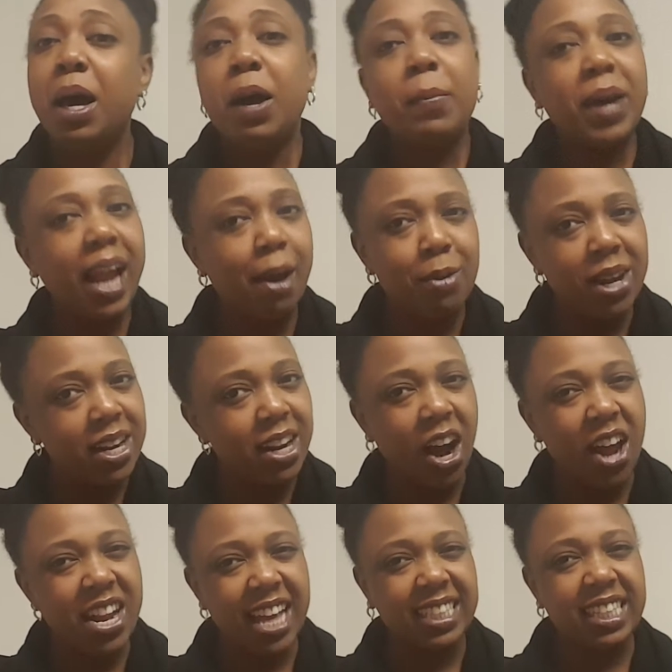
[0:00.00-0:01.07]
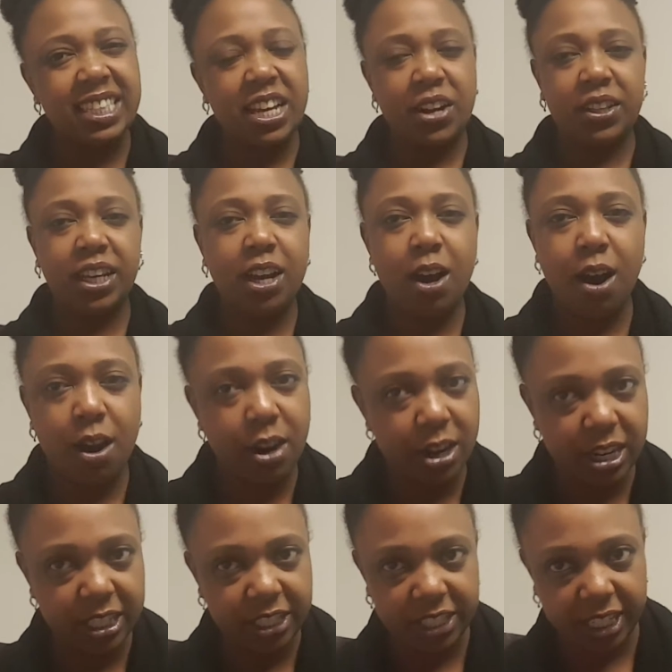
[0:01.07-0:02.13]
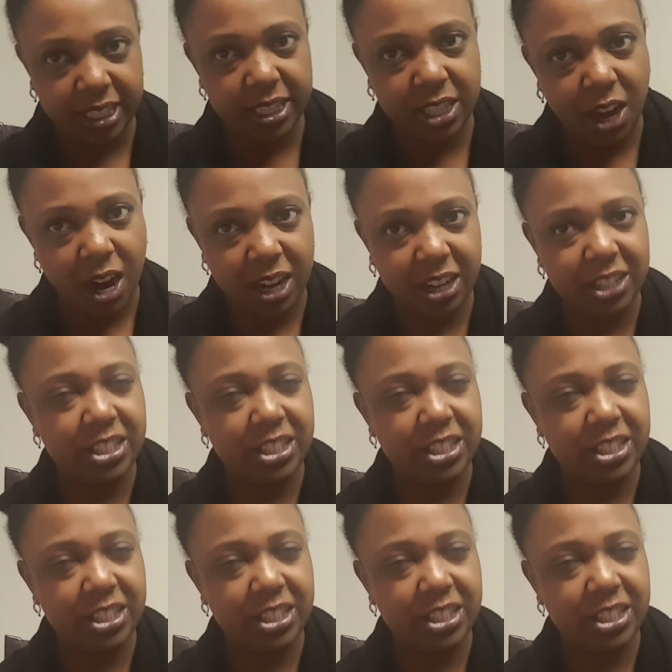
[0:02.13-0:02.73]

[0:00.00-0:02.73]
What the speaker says: but I wouldn't necessarily call her a shit starter.